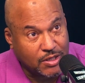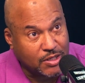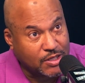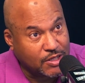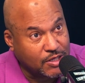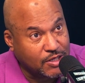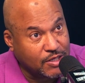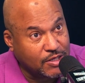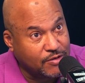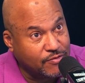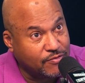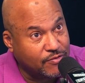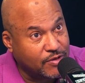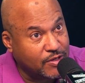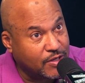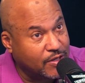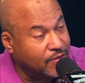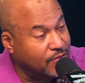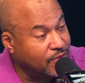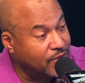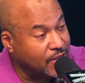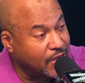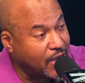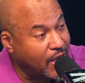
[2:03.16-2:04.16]
believe
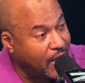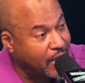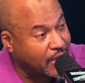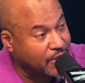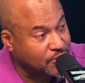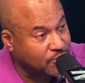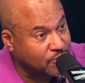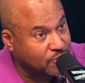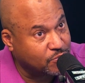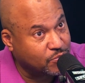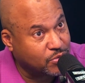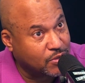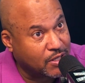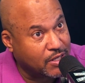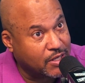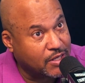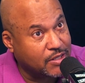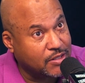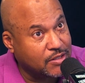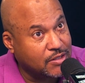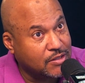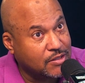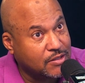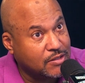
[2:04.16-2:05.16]
in the Yzer
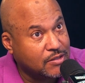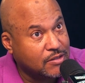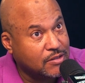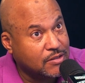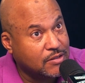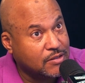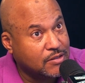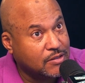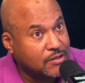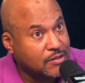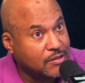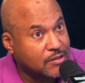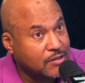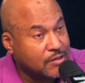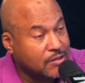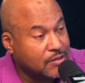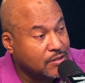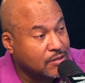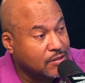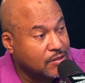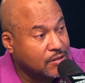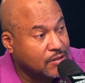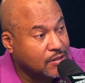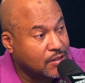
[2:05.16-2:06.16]
plan?
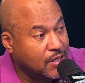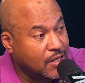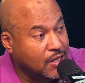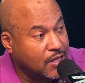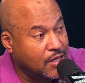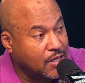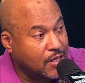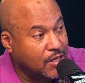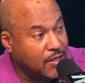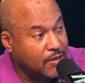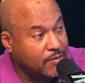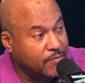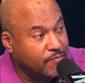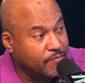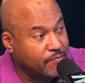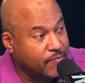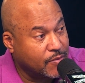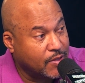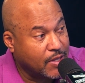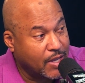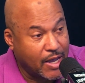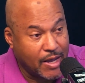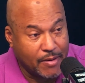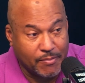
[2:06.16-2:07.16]
Uh,
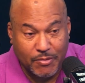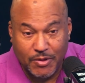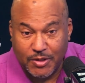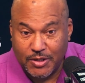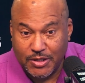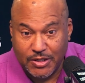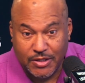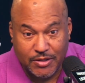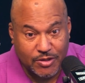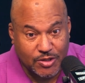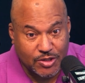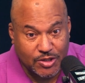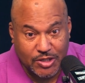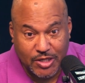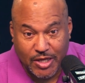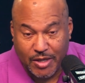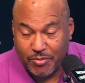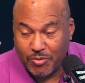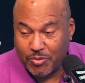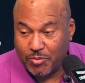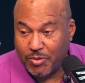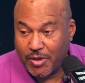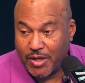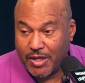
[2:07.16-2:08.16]
I'm looking at the
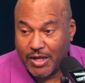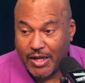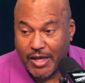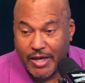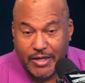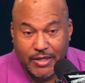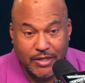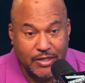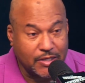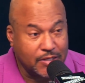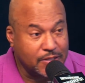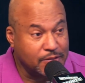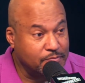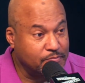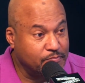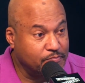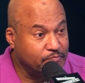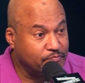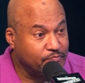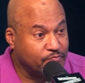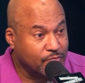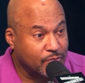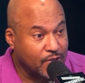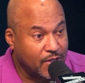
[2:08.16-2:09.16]
Tampa Bay Lightning,
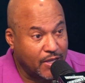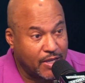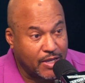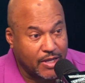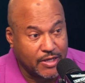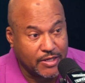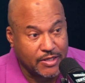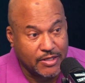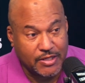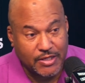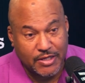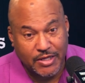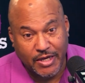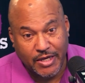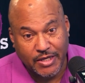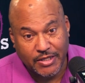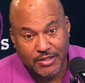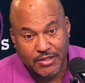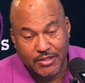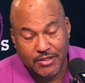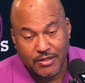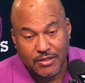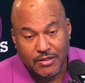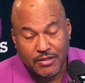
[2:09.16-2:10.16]
and
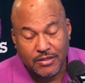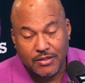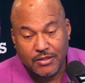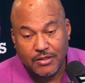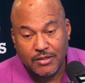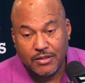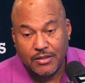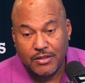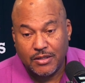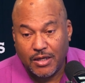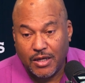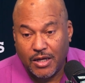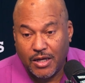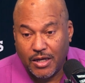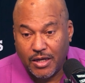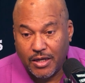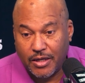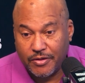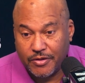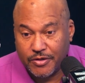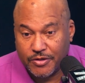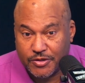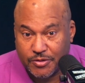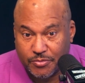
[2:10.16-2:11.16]
yes,
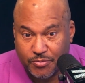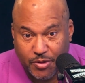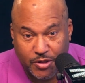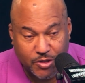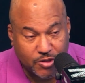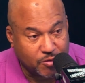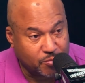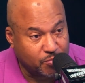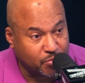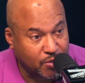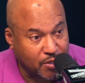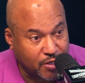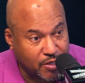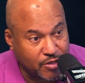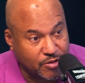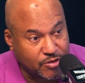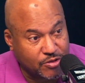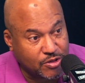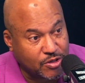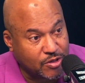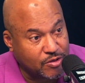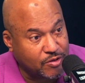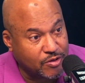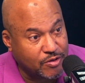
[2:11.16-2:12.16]
uh, there's a bunch of
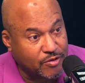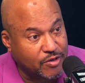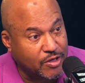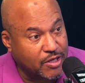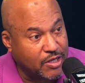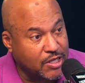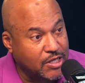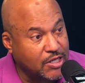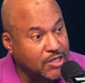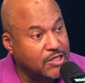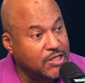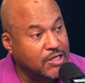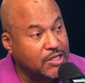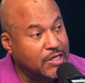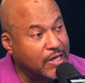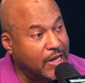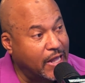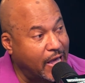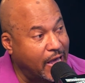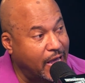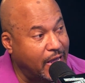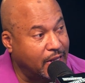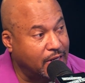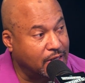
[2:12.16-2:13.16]
players on there that he did
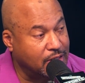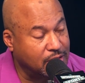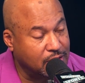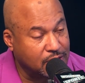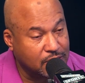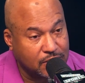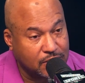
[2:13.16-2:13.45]
not